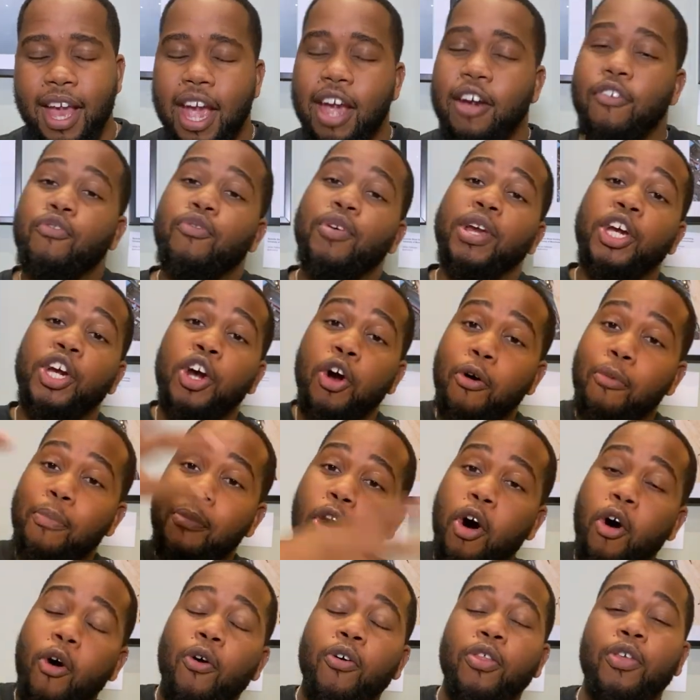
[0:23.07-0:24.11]
If we go
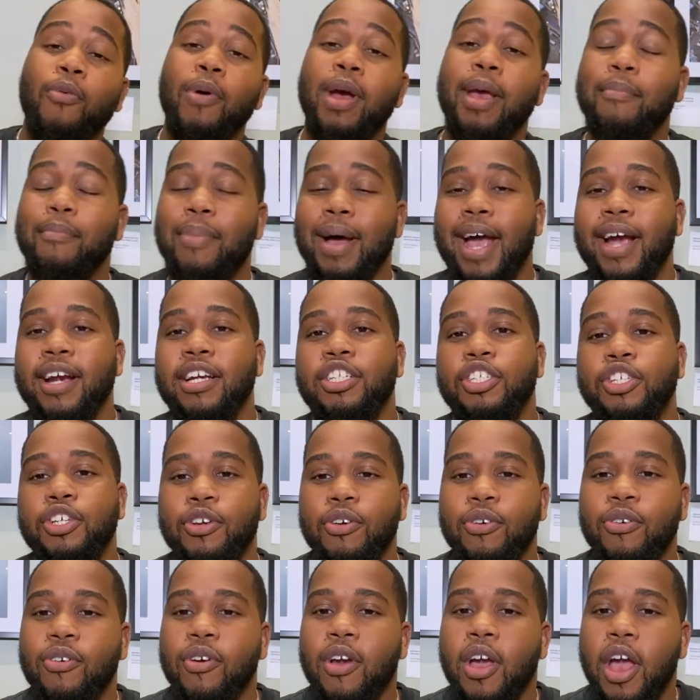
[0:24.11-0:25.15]
all the way back
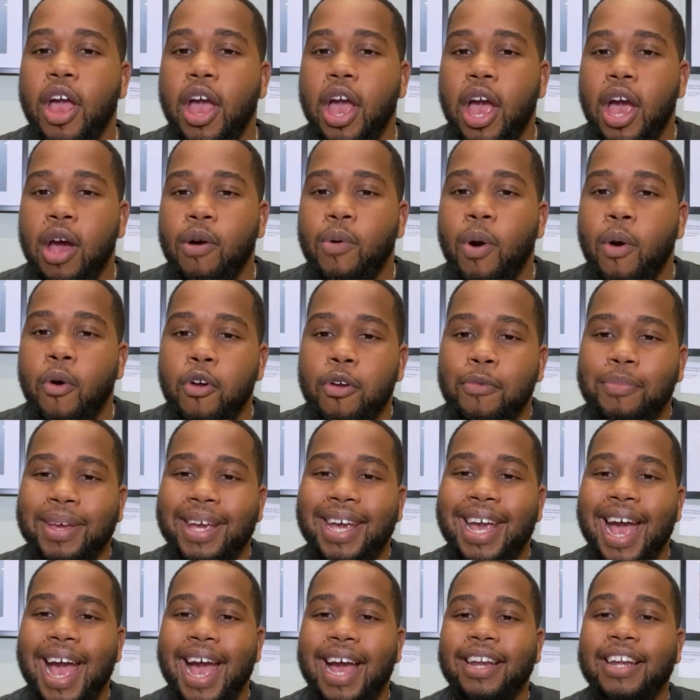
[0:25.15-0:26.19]
to where we
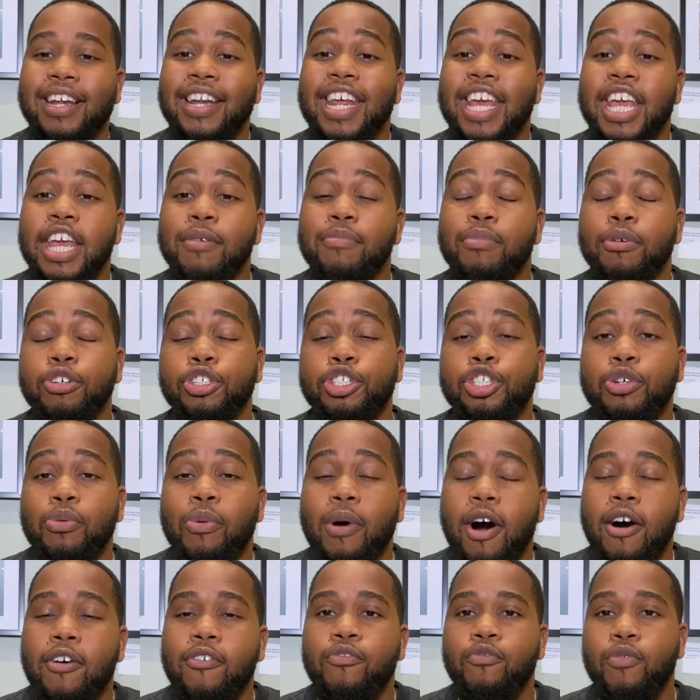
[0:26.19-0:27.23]
began in Hebrews
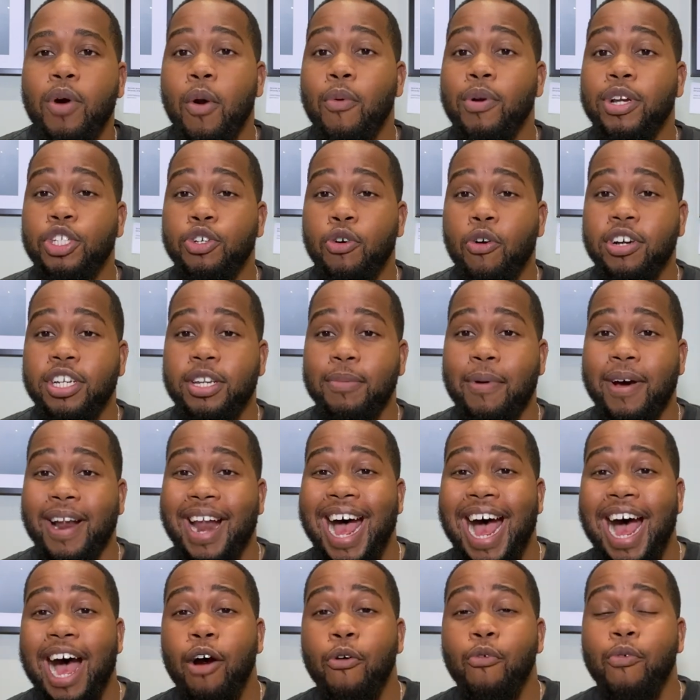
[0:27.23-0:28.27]
12, where we talked about
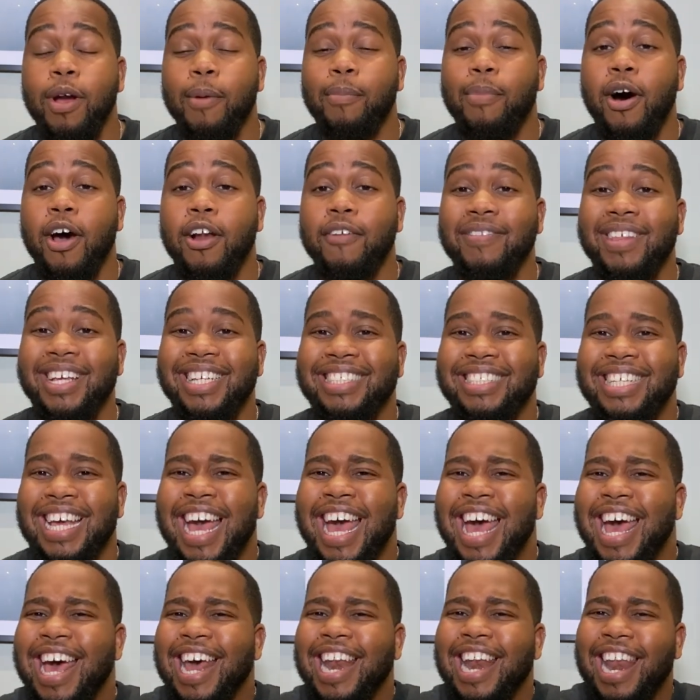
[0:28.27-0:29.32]
how we're part of this
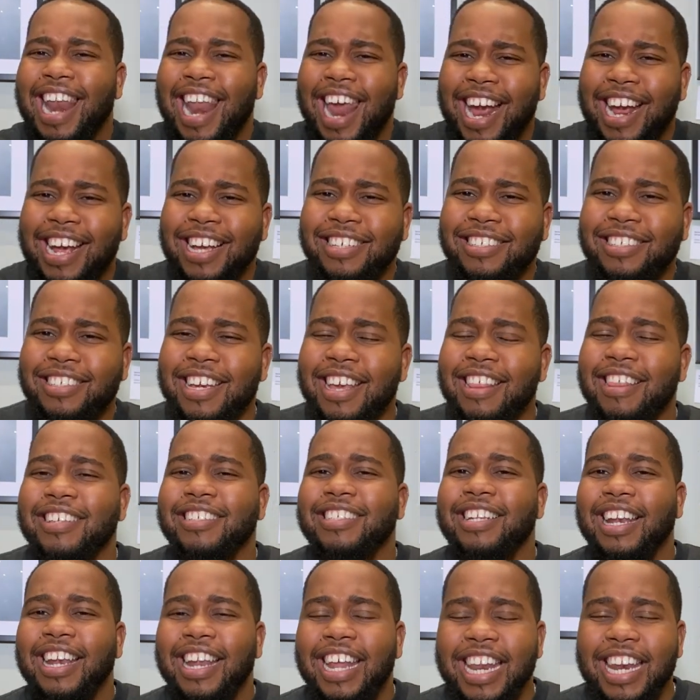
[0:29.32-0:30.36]
legacy,
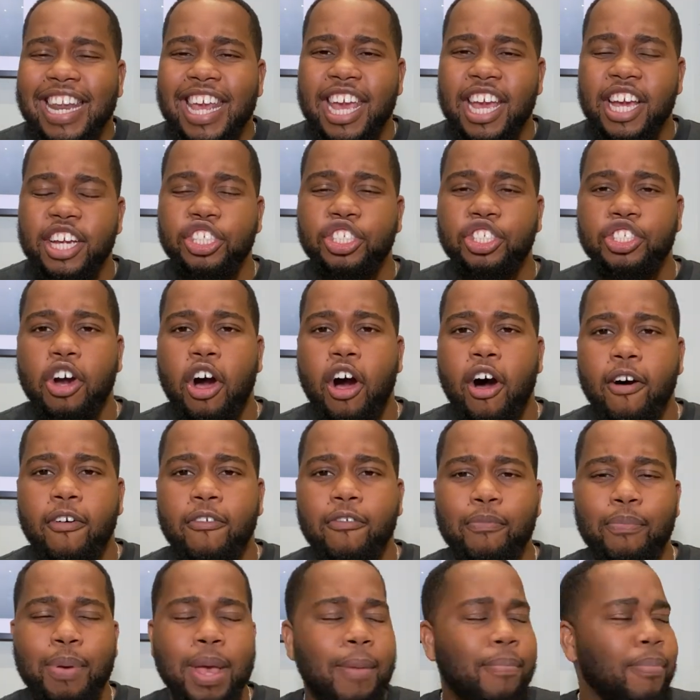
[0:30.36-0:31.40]
this lineage
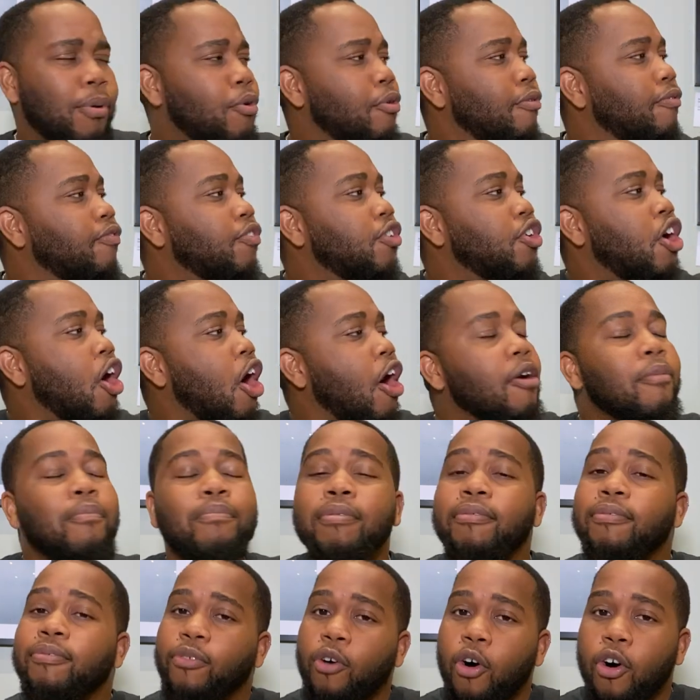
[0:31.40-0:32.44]
of people who've gone
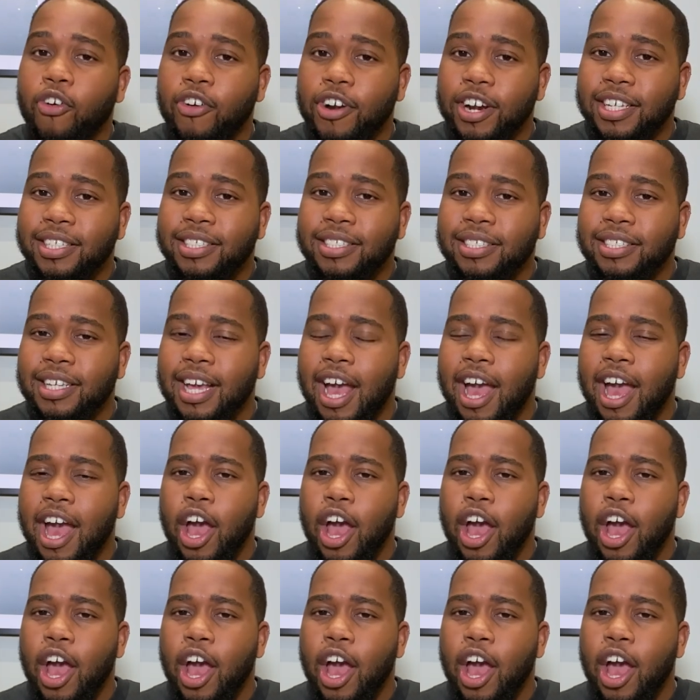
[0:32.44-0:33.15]
before us,